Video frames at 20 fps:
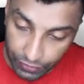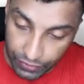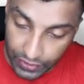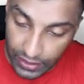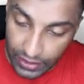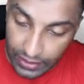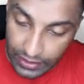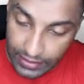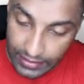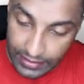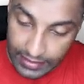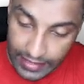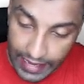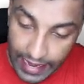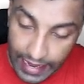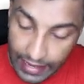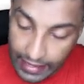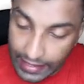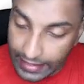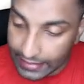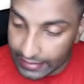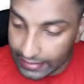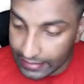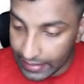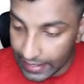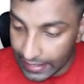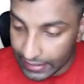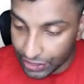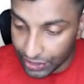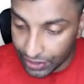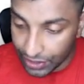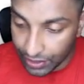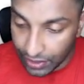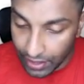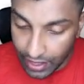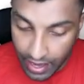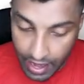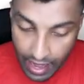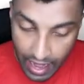of the state legislature